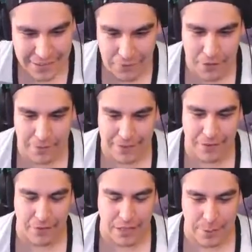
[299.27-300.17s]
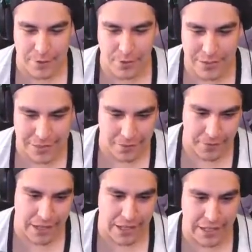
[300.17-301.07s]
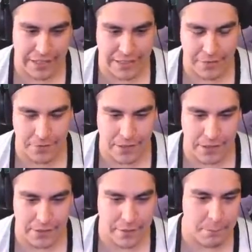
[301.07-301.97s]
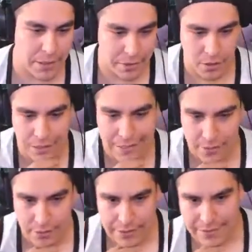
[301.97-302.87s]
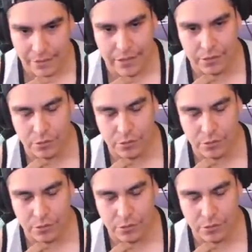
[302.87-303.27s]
Not very effective on Obsidian. That's fine. That's fine. But Coalossal is now at